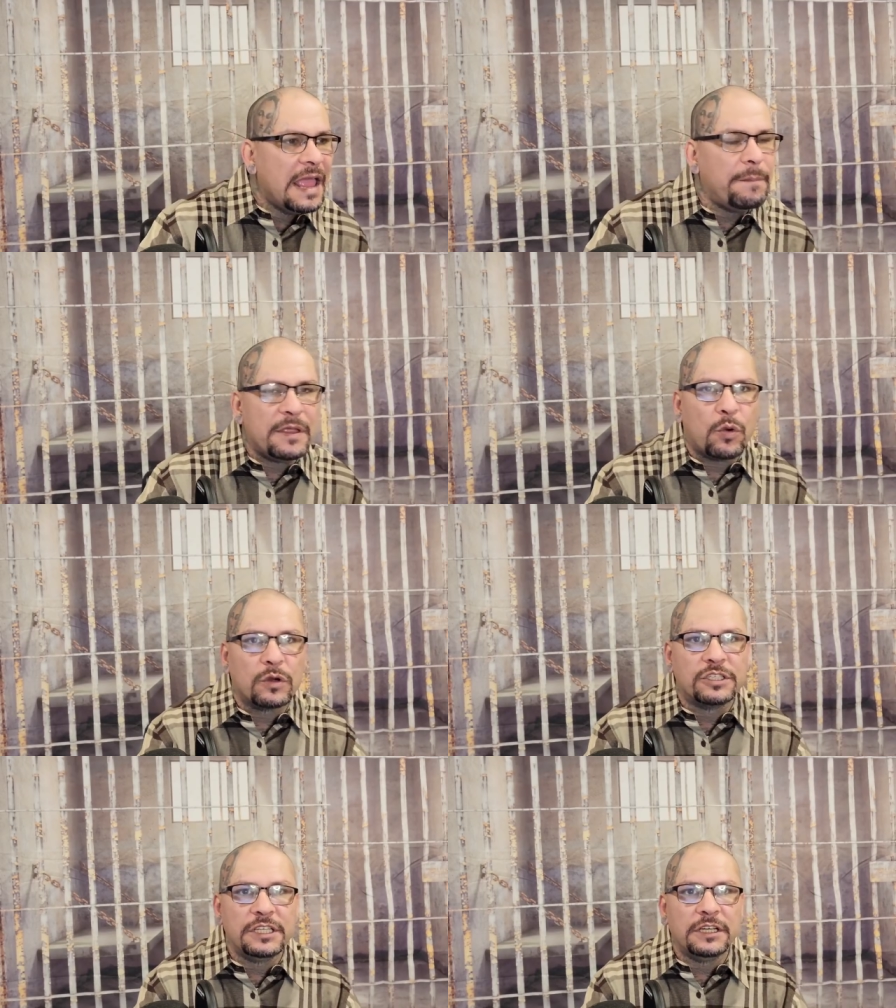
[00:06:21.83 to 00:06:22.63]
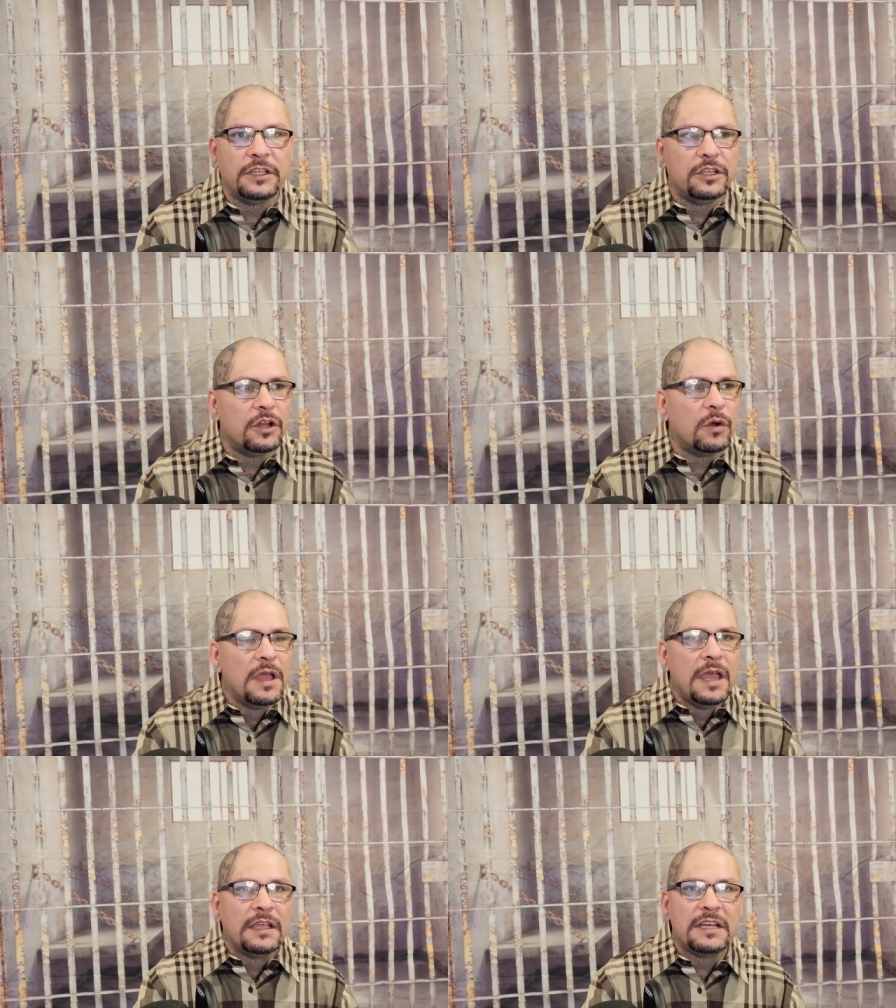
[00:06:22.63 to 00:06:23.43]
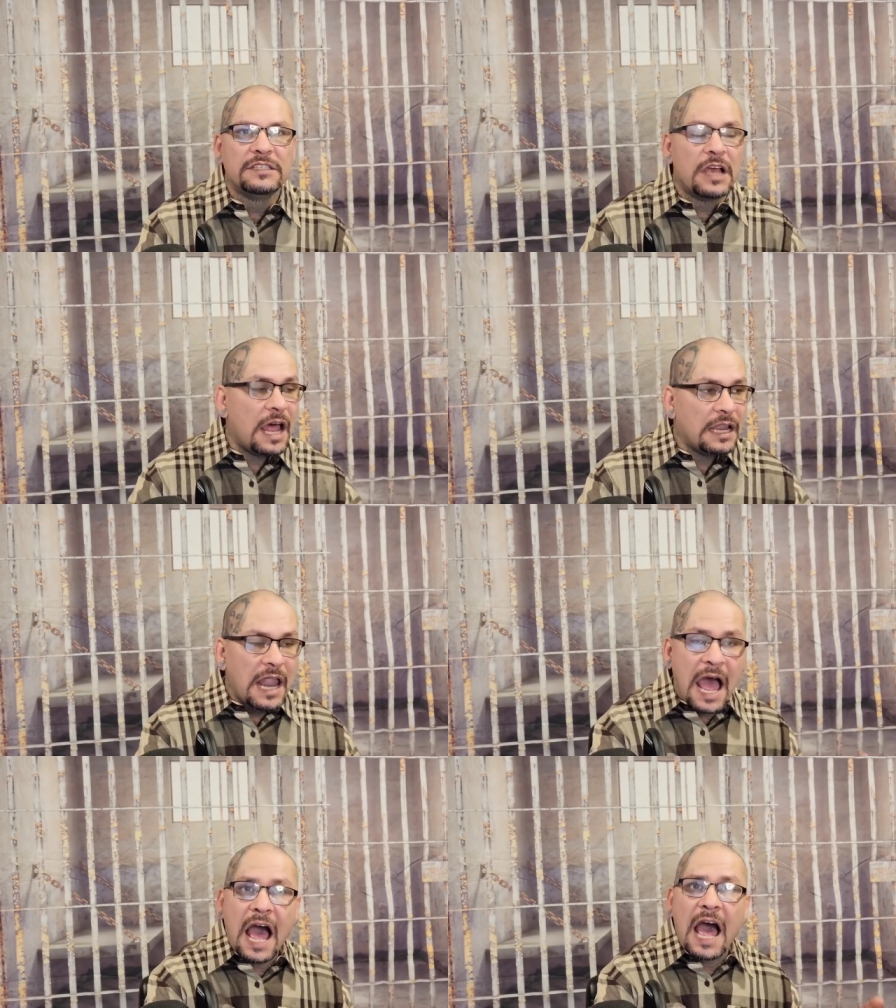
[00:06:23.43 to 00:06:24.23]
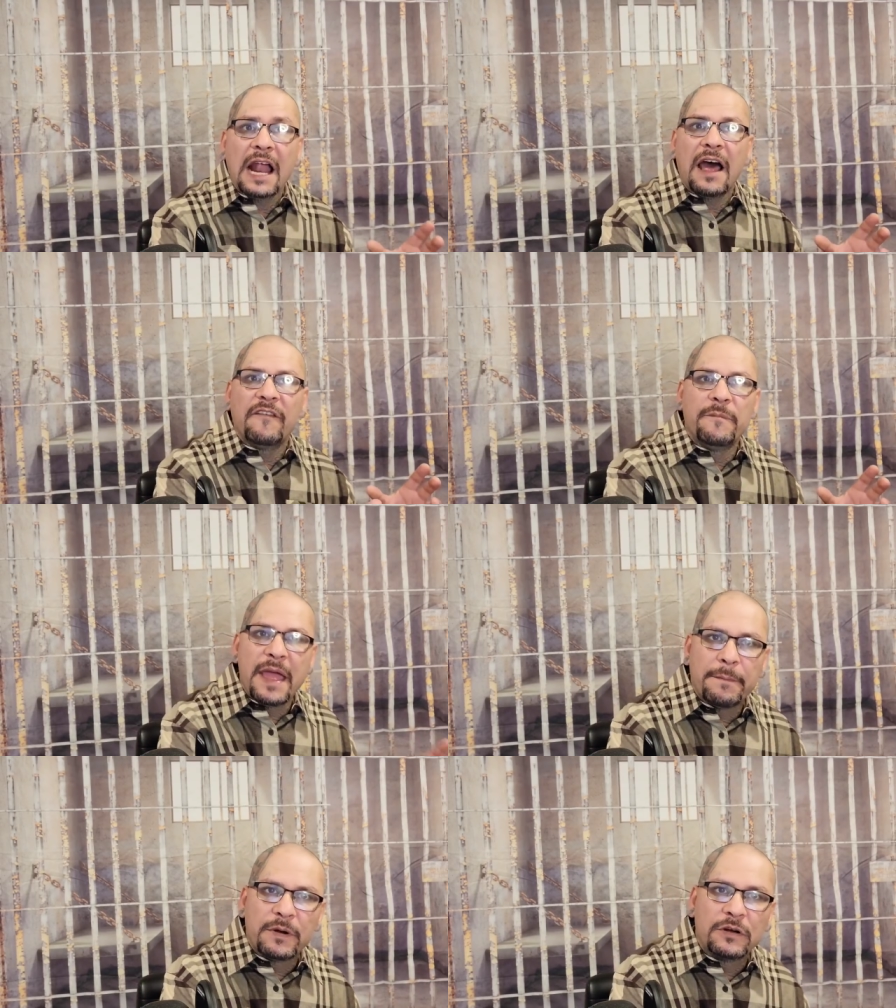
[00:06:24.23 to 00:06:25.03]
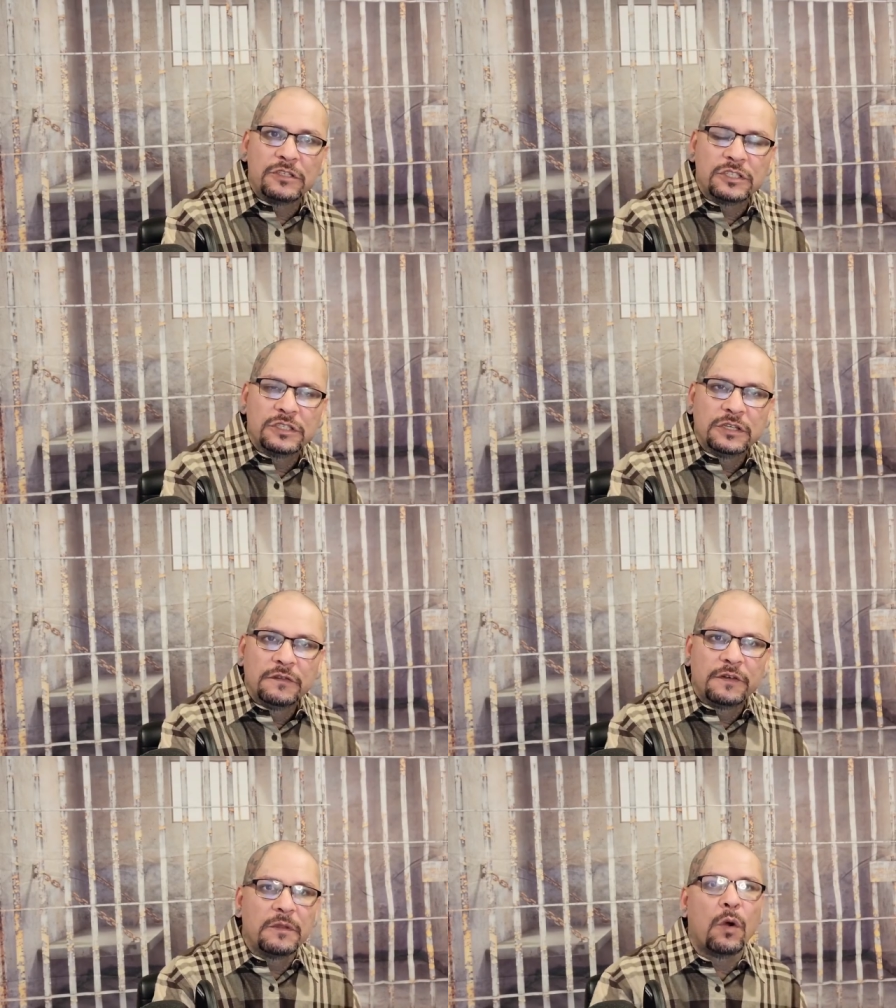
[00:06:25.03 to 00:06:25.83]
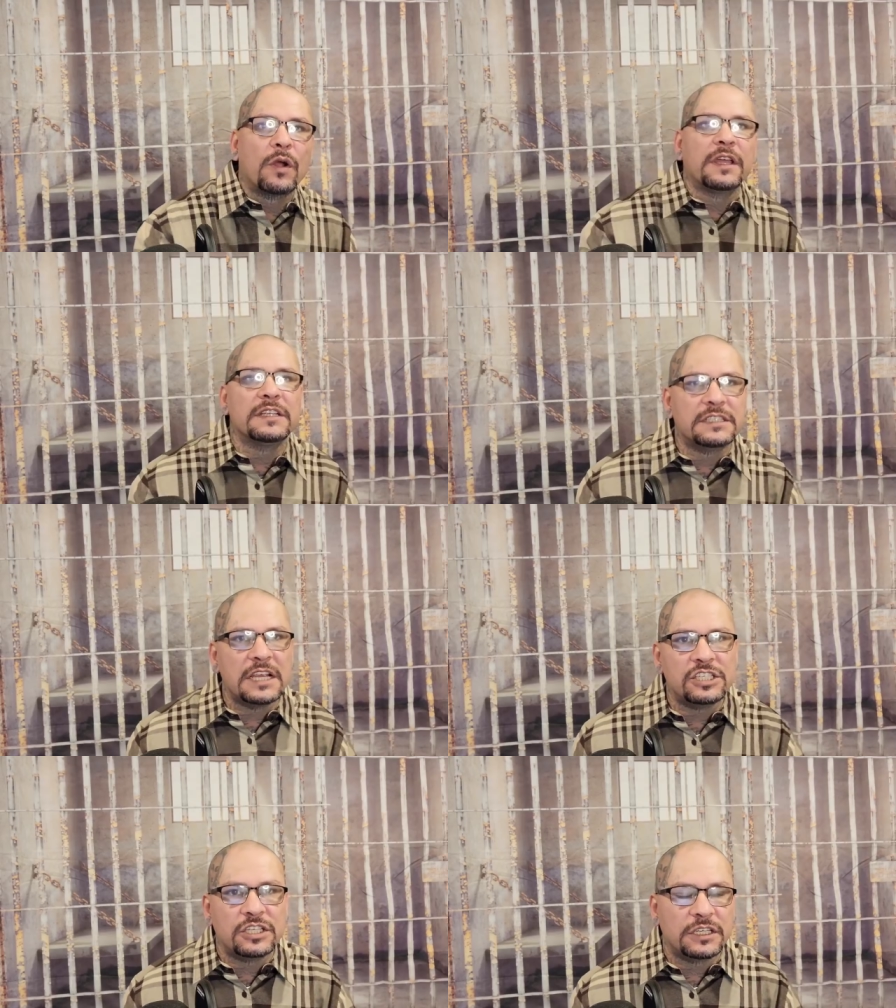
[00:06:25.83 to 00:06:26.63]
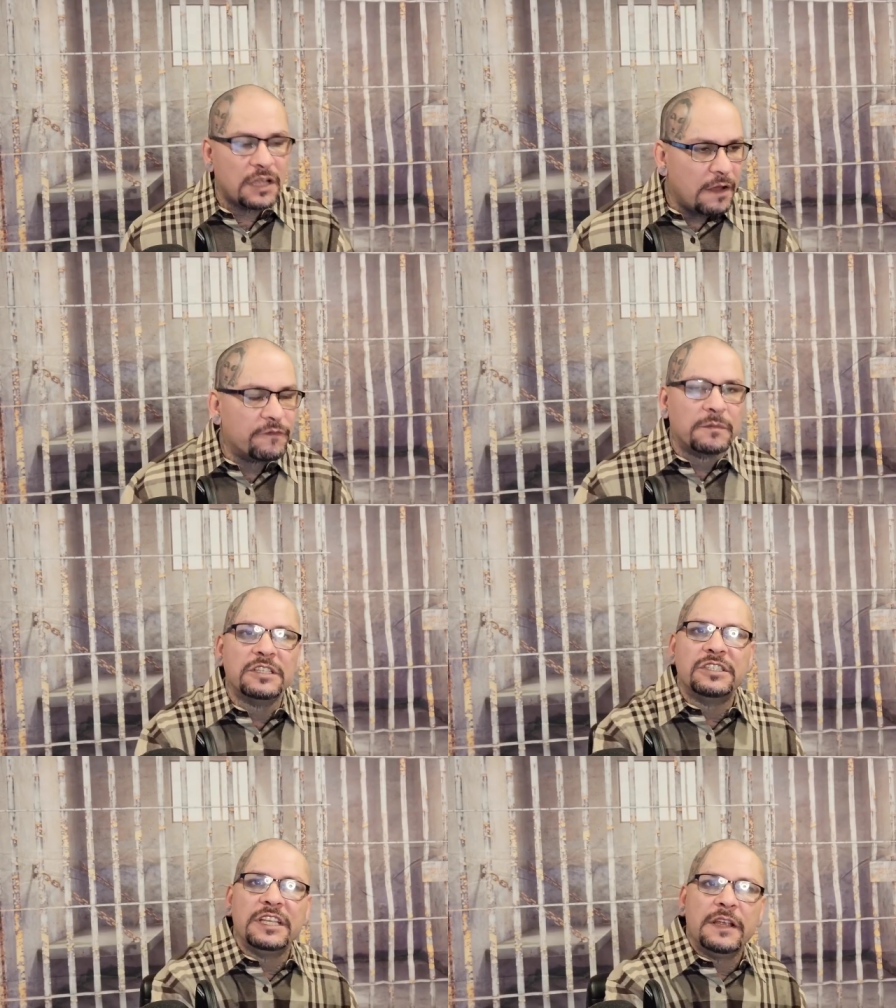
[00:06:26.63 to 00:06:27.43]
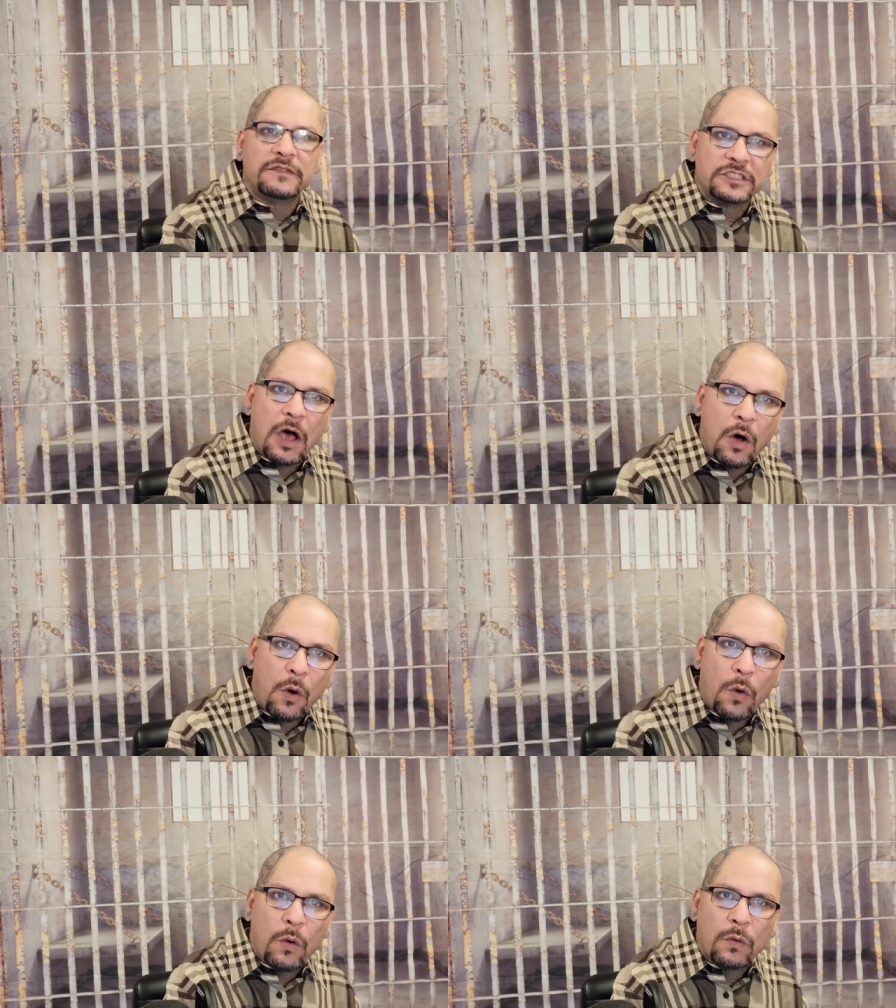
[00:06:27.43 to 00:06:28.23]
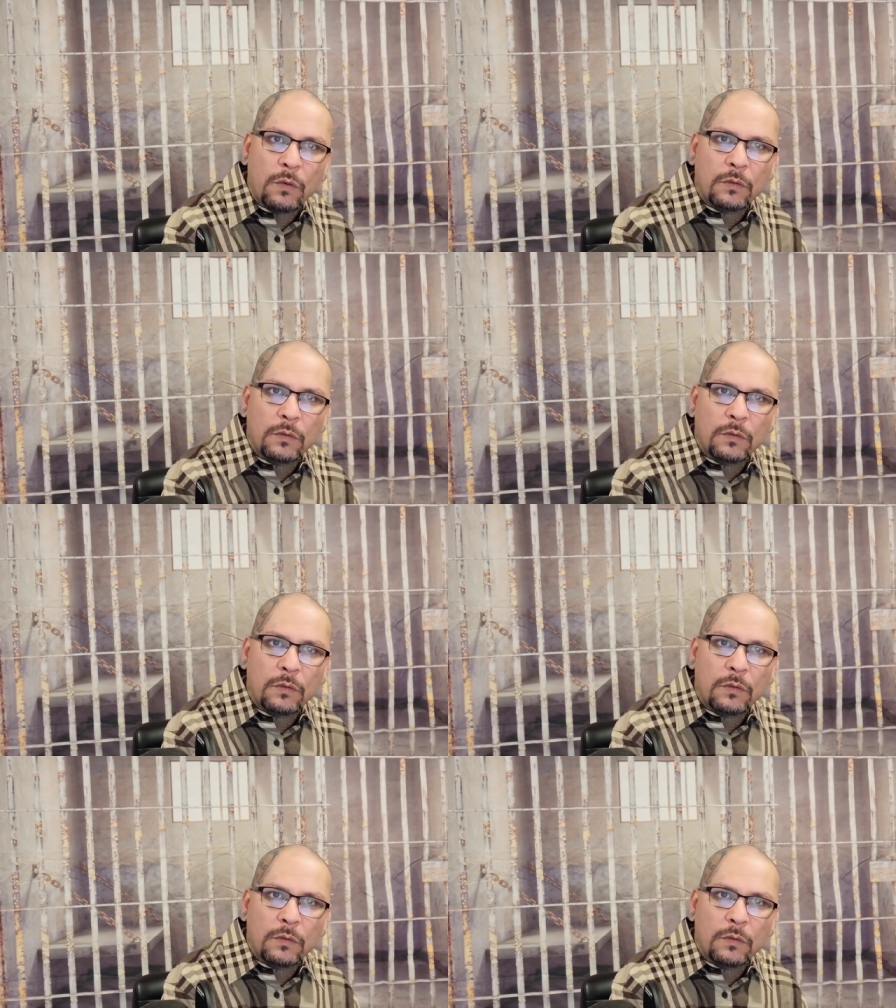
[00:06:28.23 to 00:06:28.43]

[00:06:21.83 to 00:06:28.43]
Epi Cortina, you know? Because a lot of members from the organization come from the city of San Sanjol,